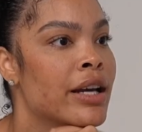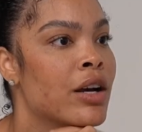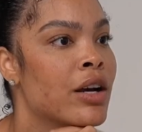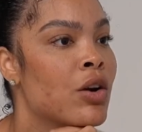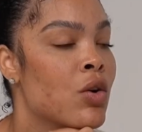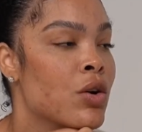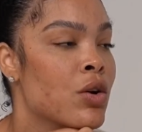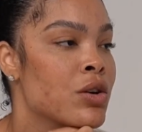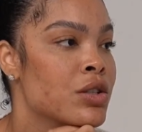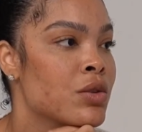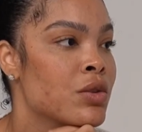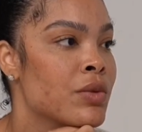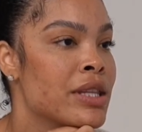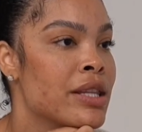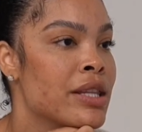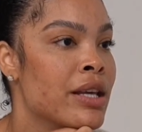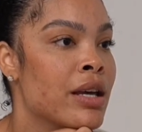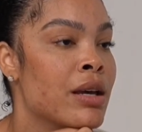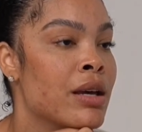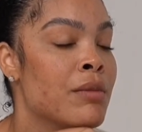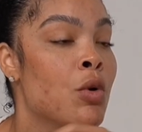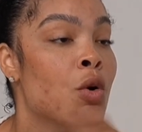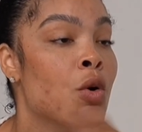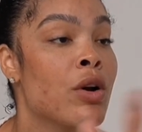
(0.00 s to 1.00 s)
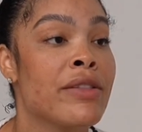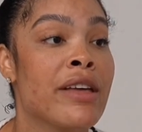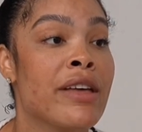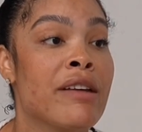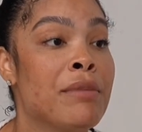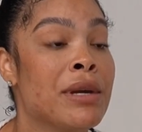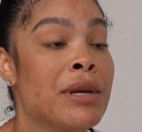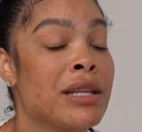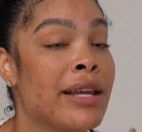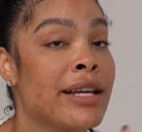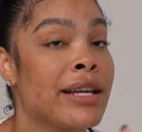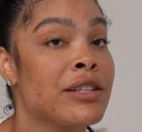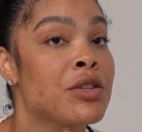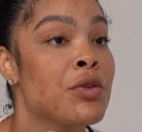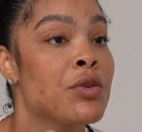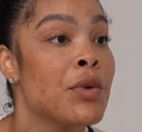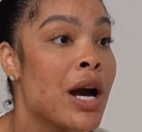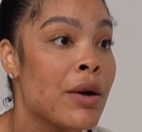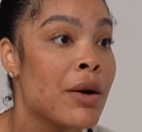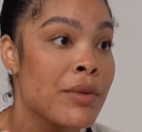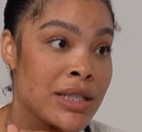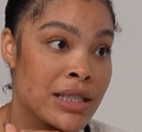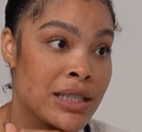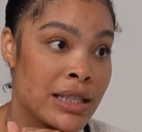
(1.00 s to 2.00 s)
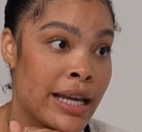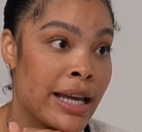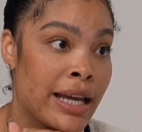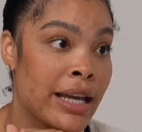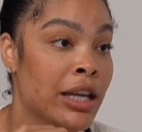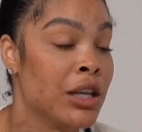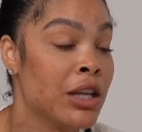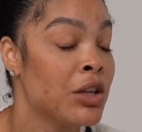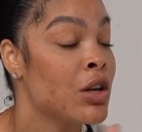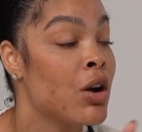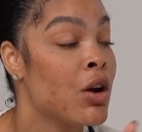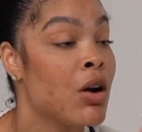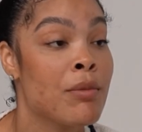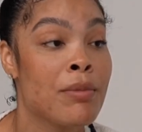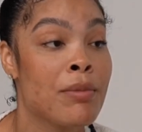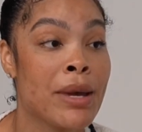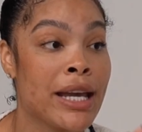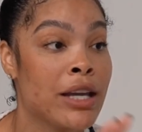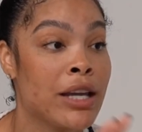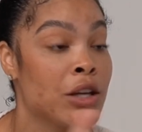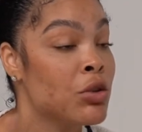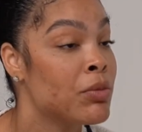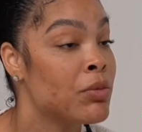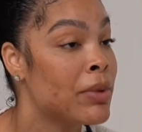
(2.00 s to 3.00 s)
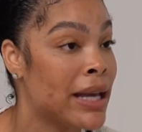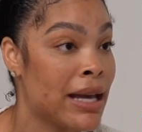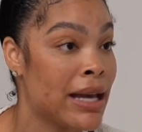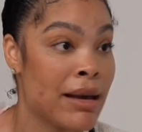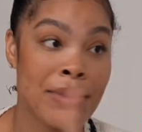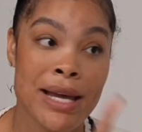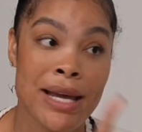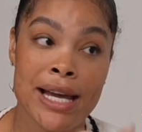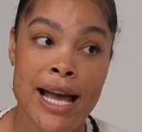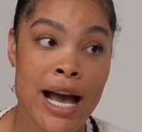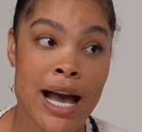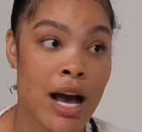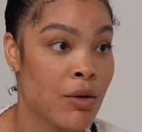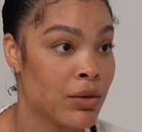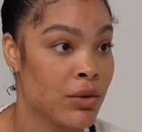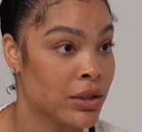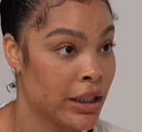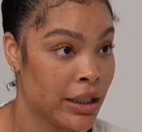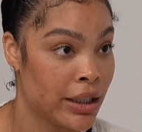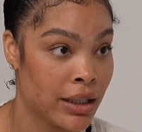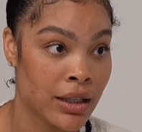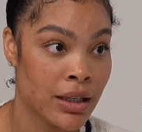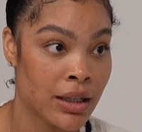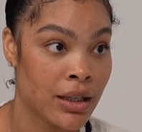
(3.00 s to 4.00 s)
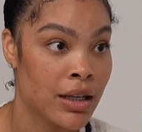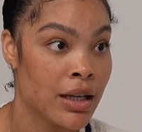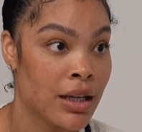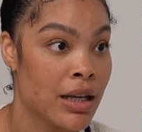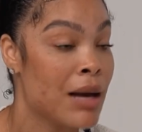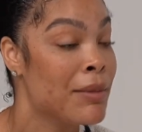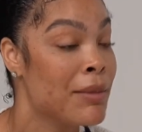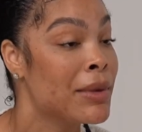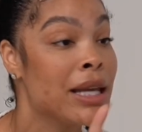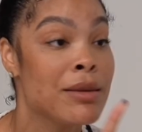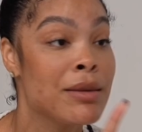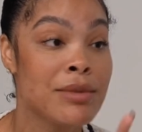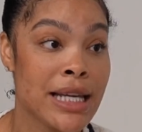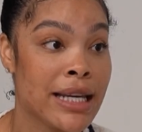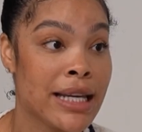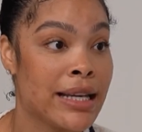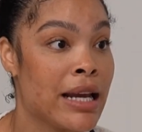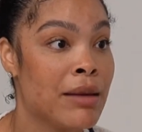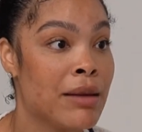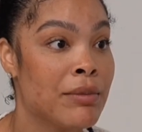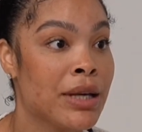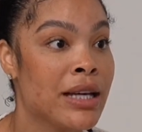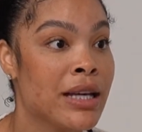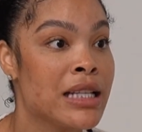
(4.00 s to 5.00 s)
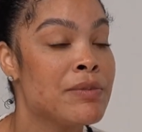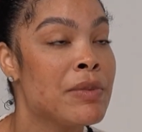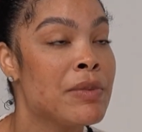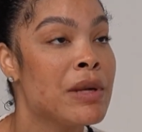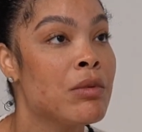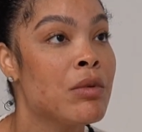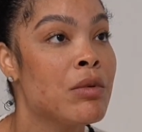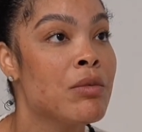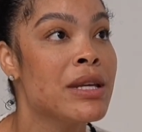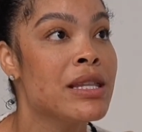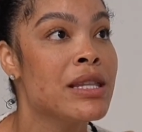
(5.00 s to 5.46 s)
cordial with them, or they've been like 2 hours late, and I'm paying hourly. I'm gonna keep saying that because people be